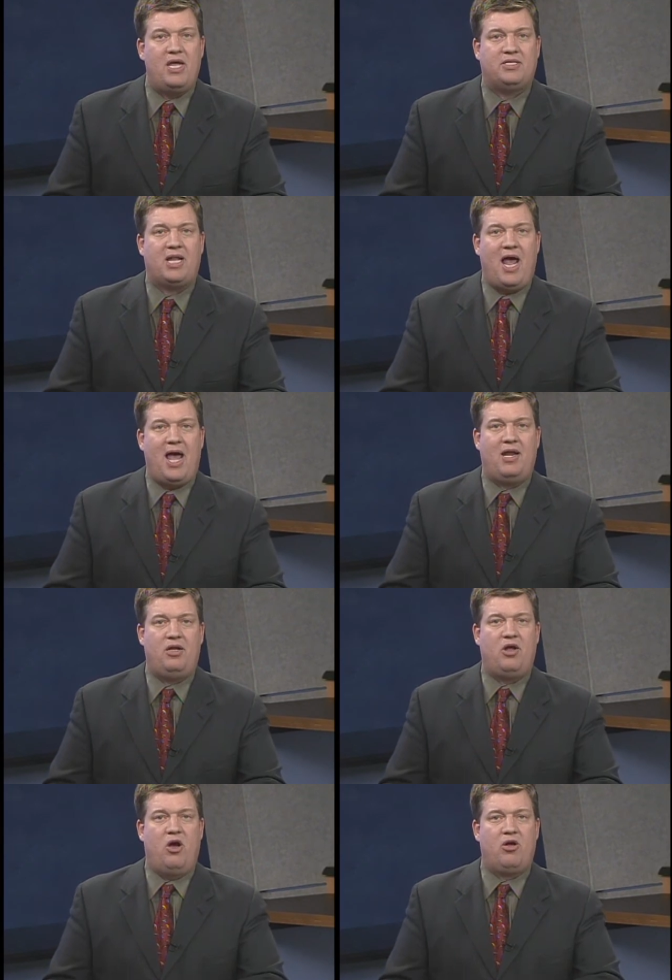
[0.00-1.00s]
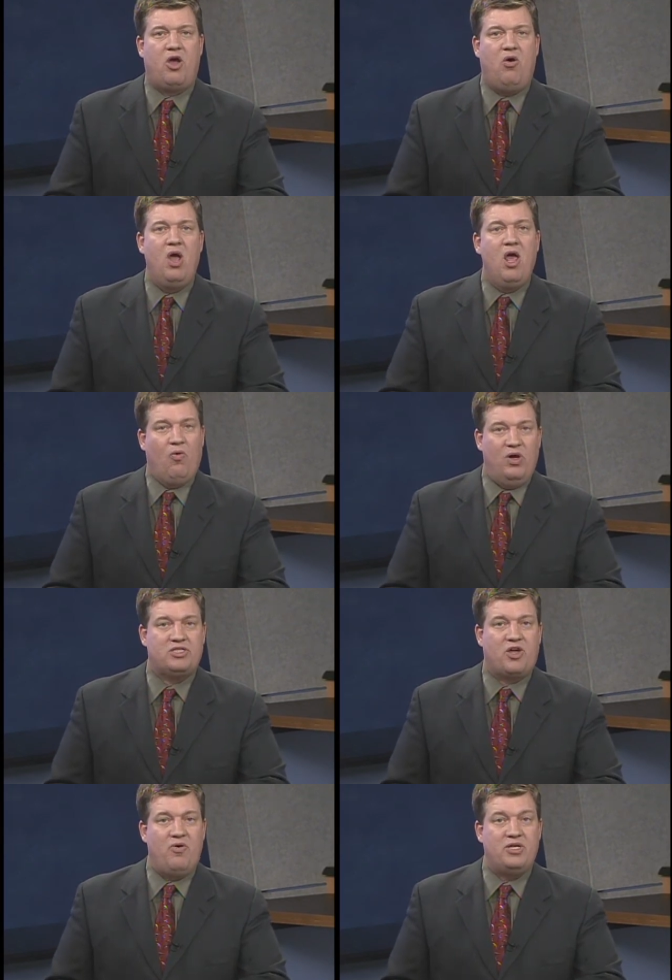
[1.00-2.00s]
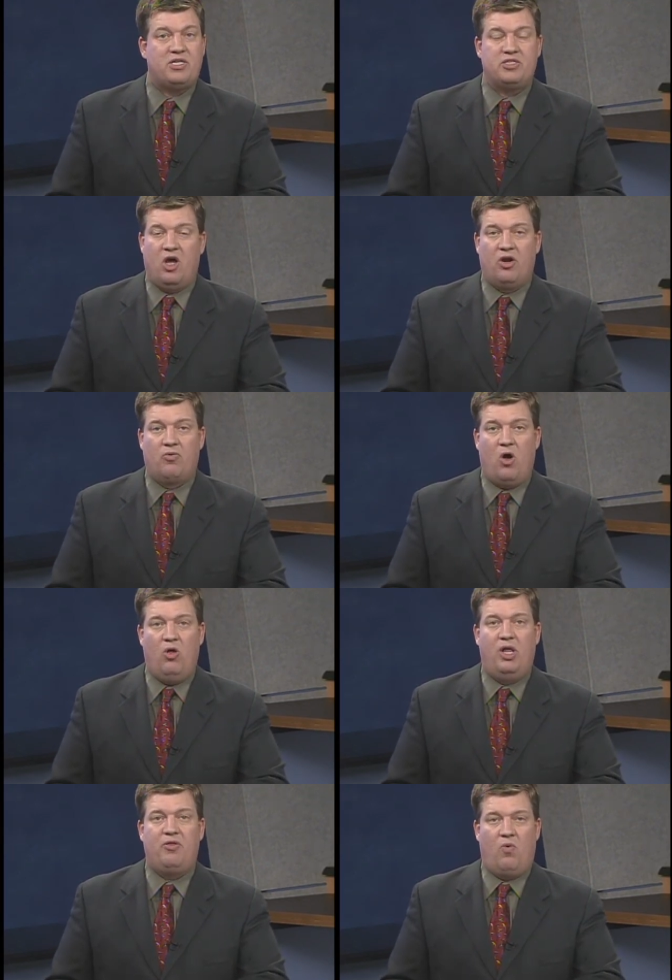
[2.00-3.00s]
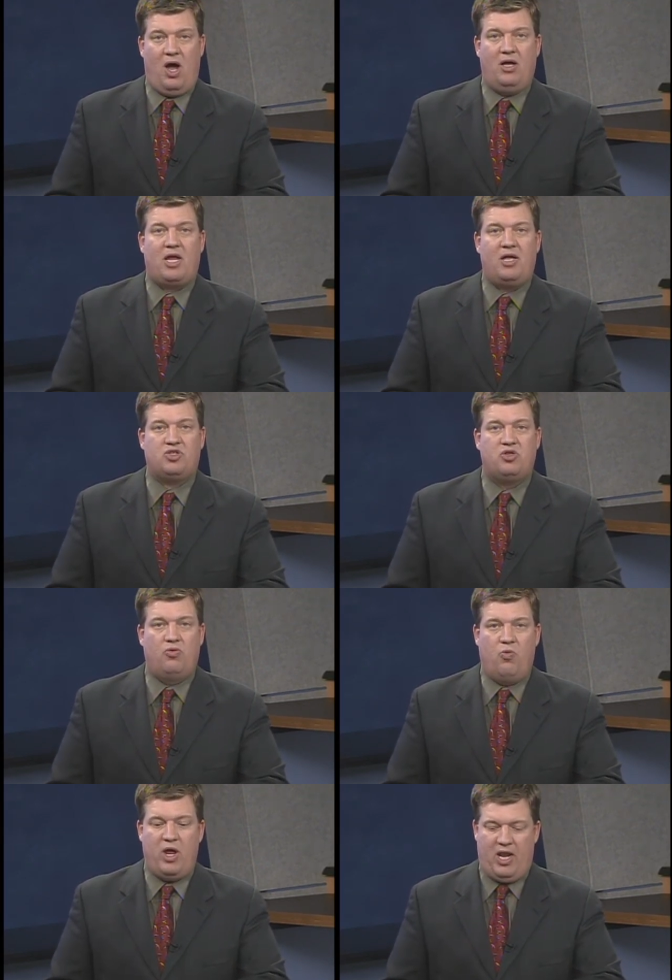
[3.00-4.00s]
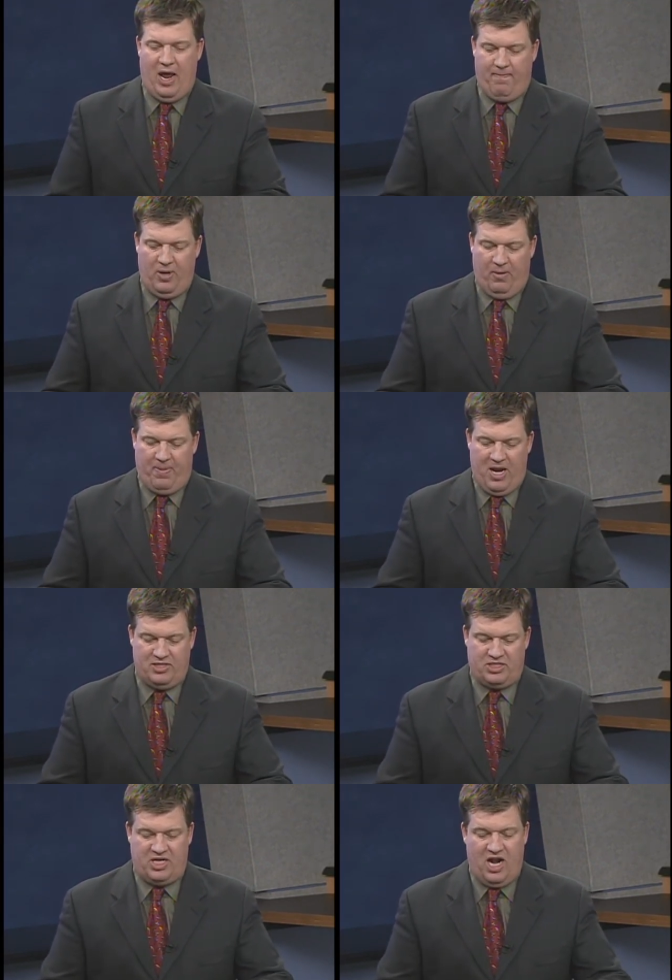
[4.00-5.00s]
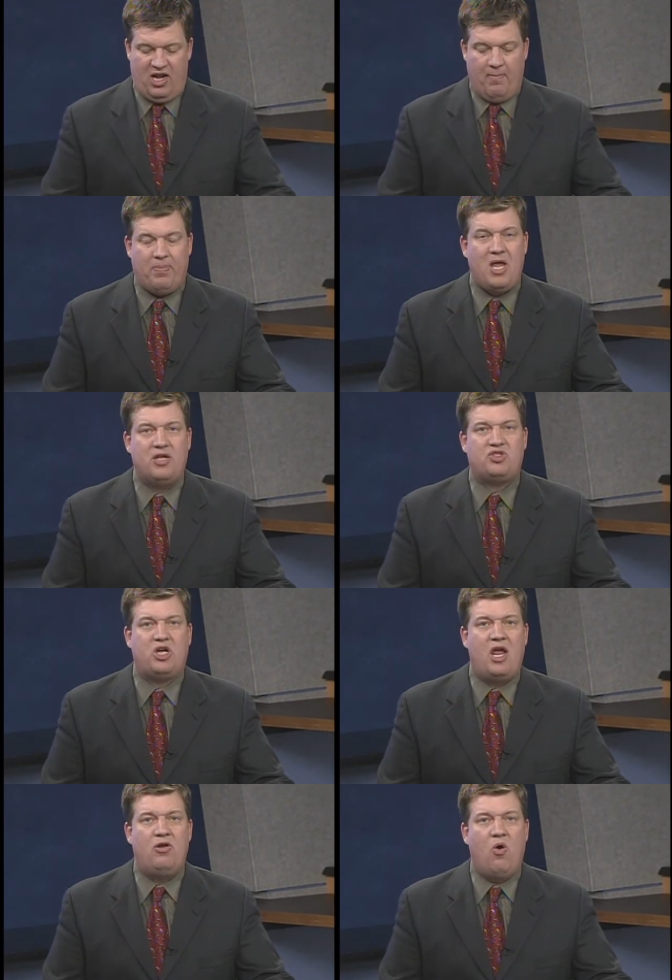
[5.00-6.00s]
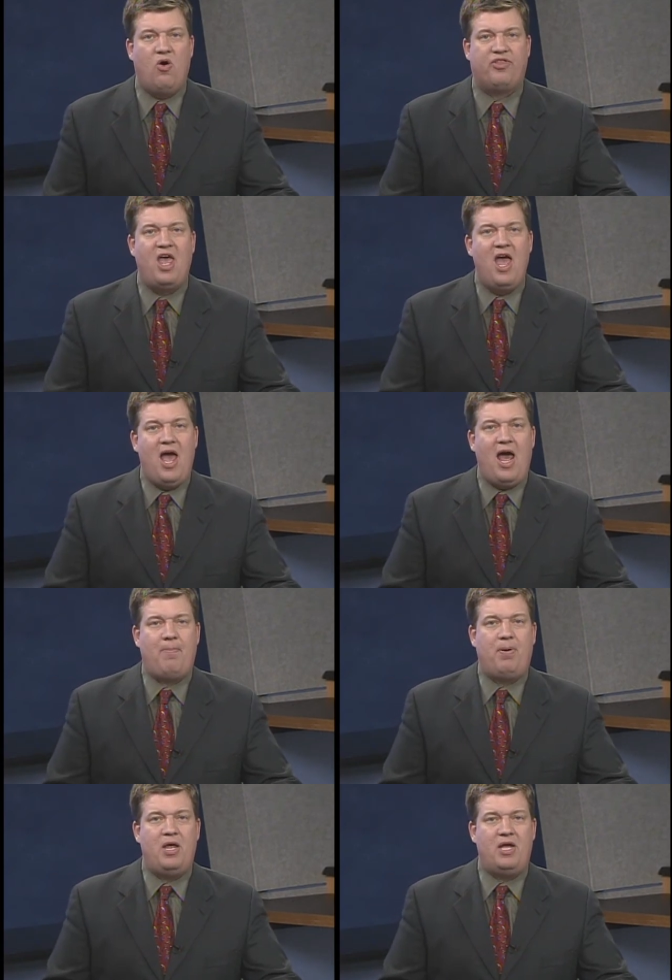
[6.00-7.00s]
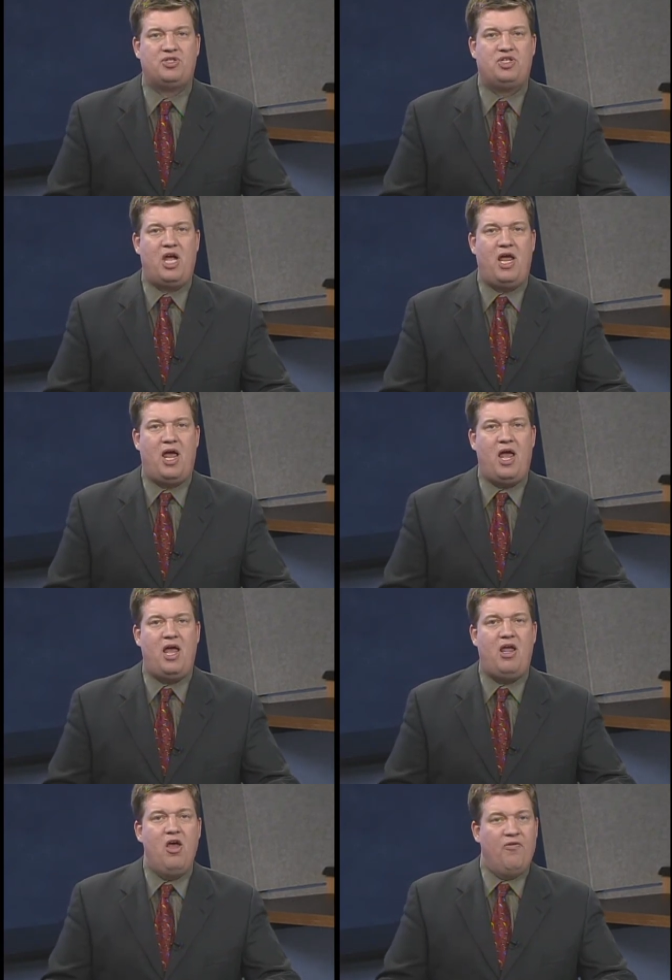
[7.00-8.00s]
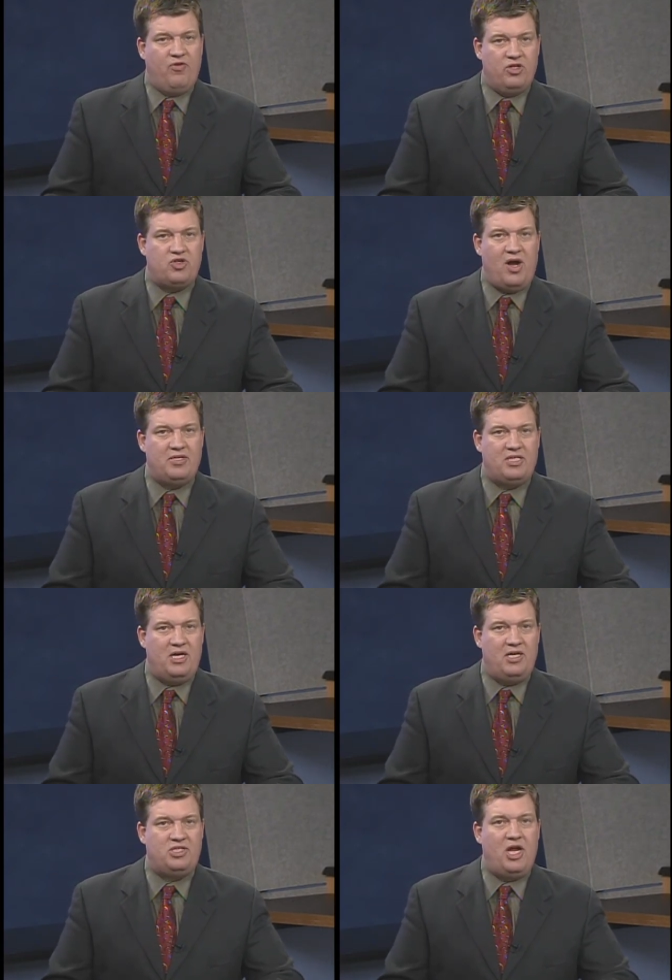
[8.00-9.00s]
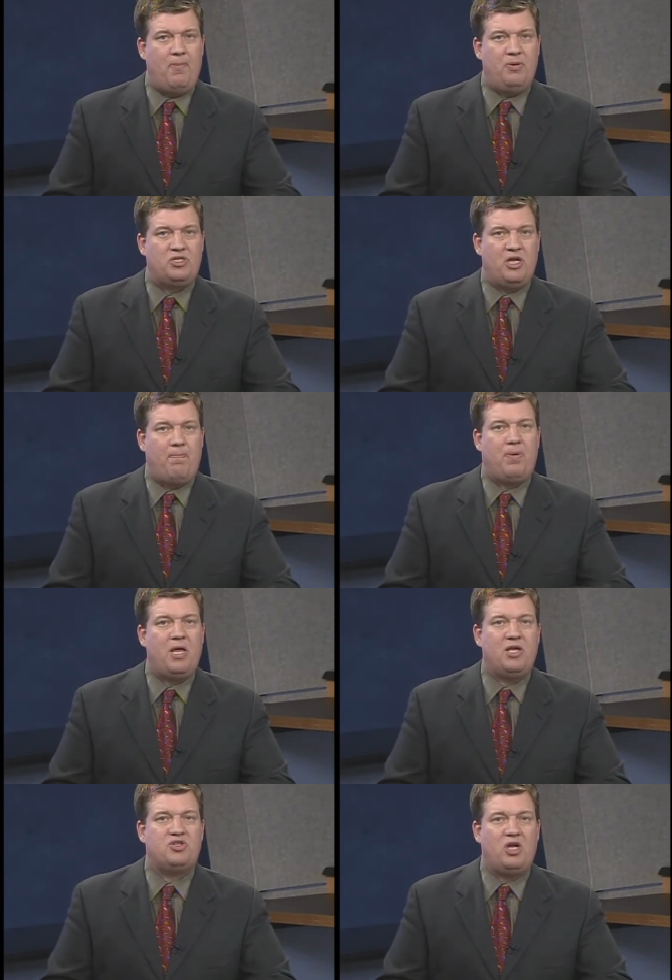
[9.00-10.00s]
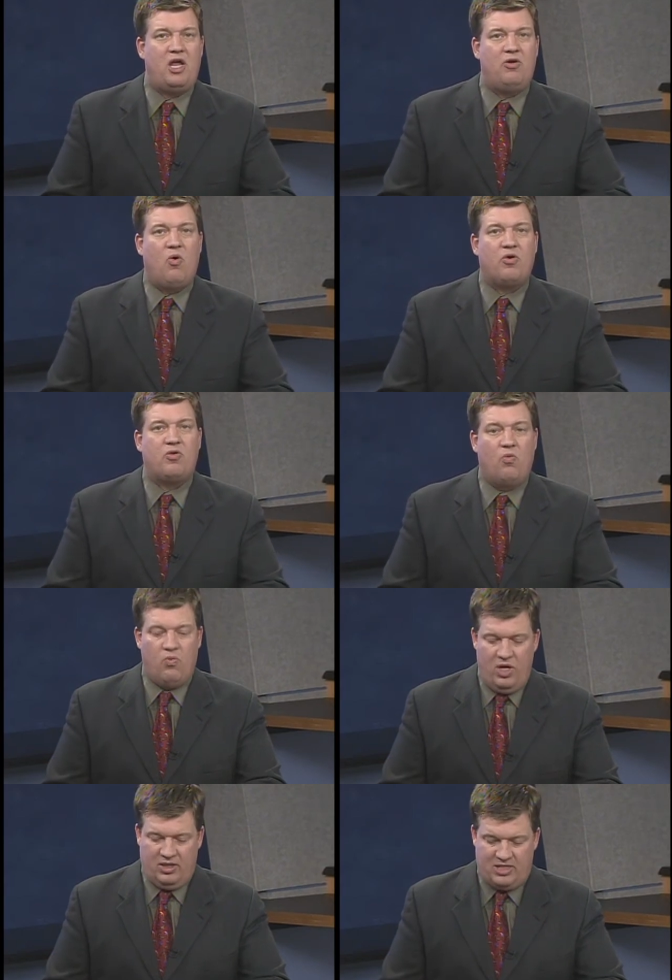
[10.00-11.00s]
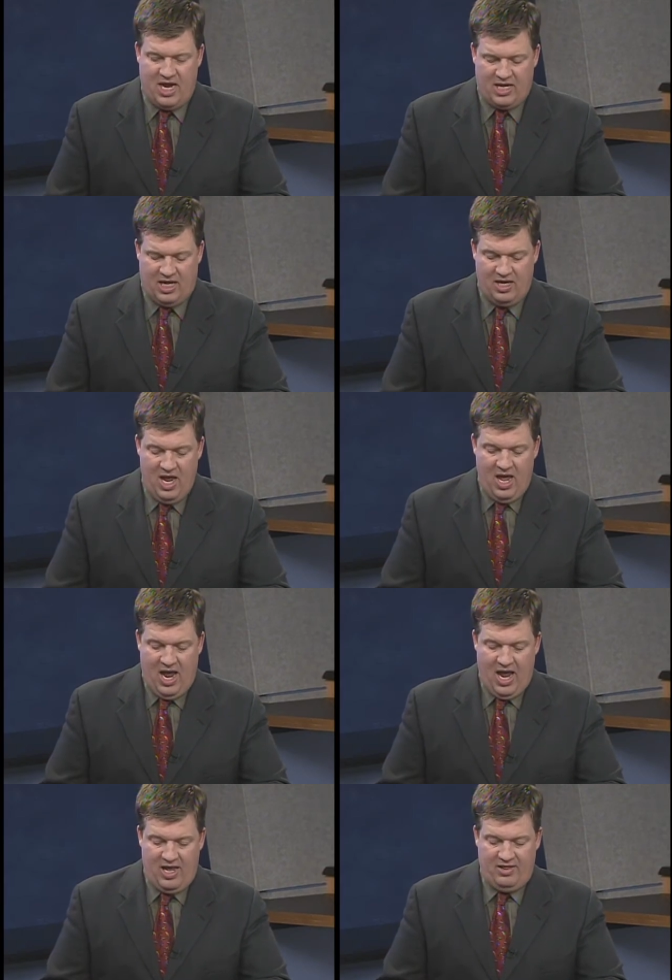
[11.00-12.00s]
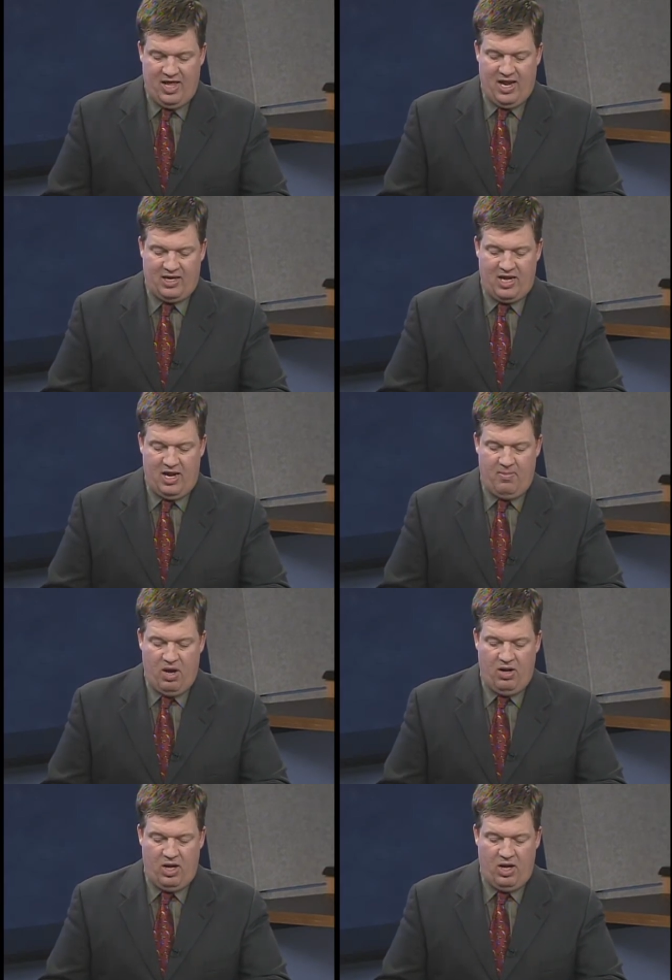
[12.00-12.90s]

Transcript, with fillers: East at Hidalgo. Weslaco East is on a roll goal, and the Wildcats should win at Bill Pate Stadium. PSJ North at PSJA for the Tri-City Championship. PSJ North will take it, and that game uh,